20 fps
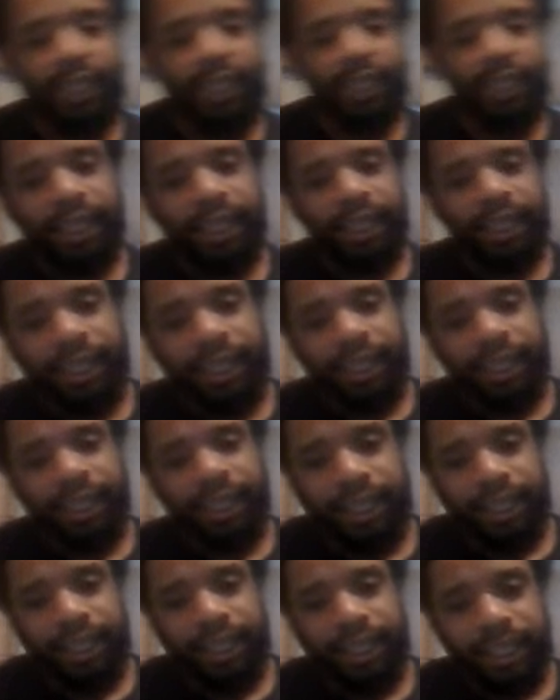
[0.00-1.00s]

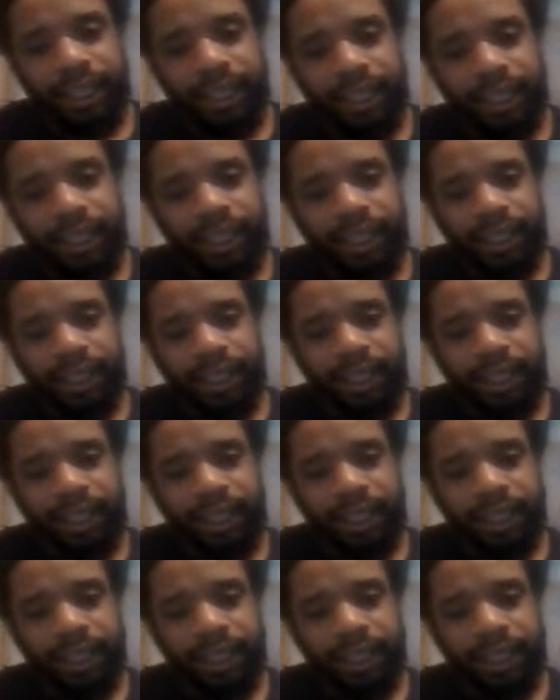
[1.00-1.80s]
(silence)